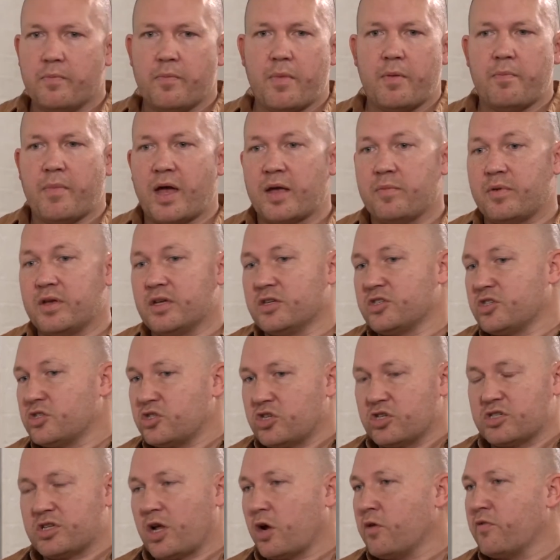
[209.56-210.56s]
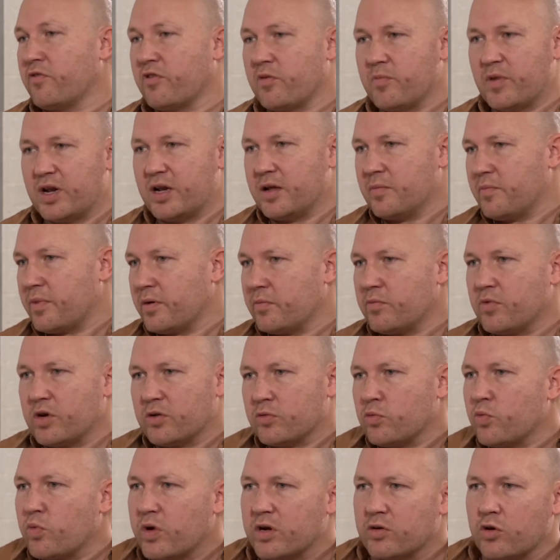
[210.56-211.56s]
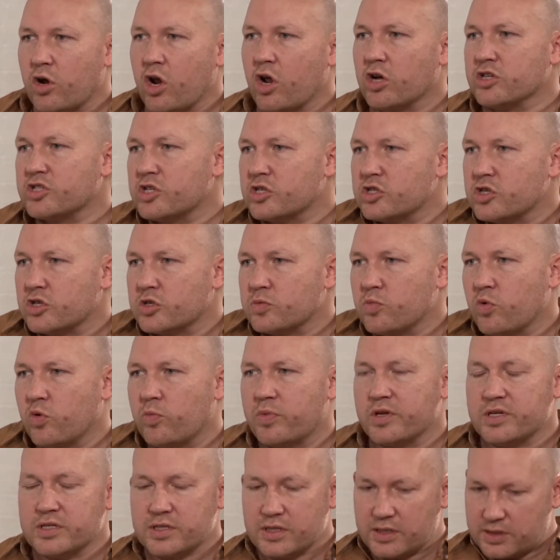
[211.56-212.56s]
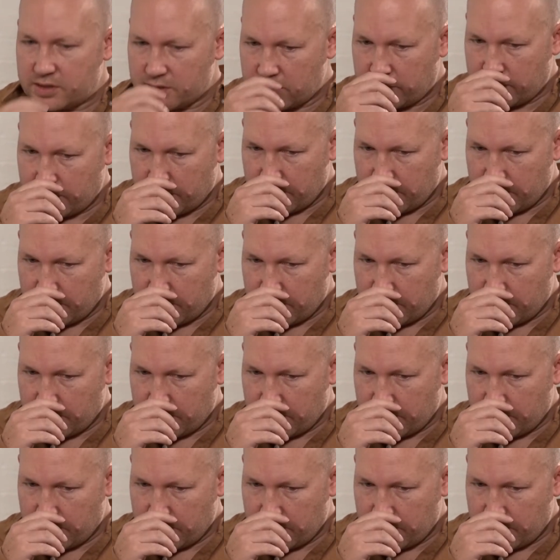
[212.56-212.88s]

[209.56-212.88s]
maybe it's just over $1 million, but we're classed as a small business.